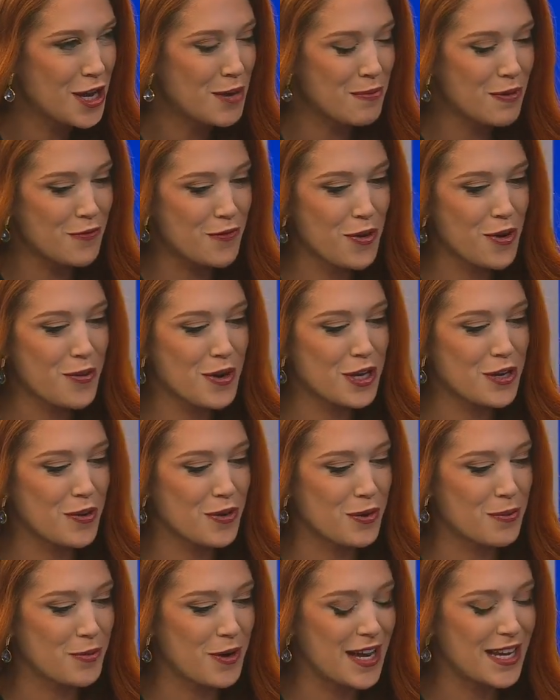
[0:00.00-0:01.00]
Before we go
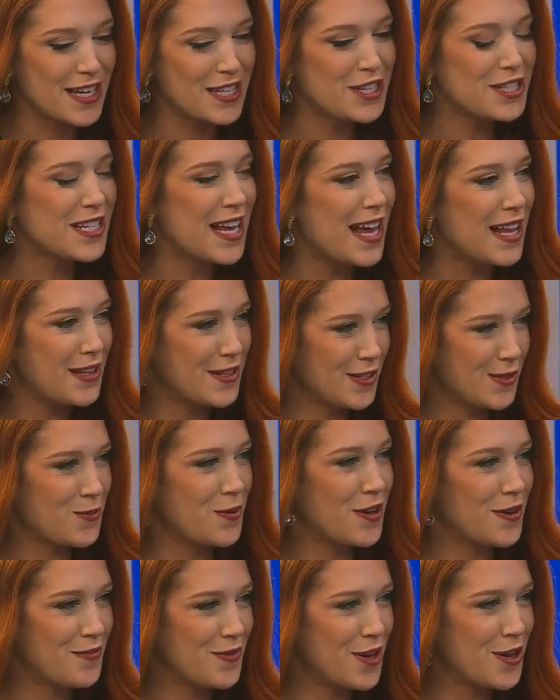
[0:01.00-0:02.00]
to break, can you tell us
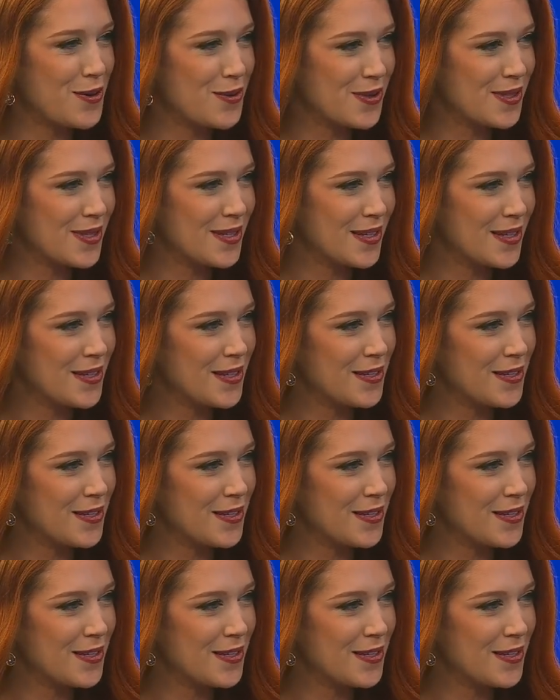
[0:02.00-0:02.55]
one of those?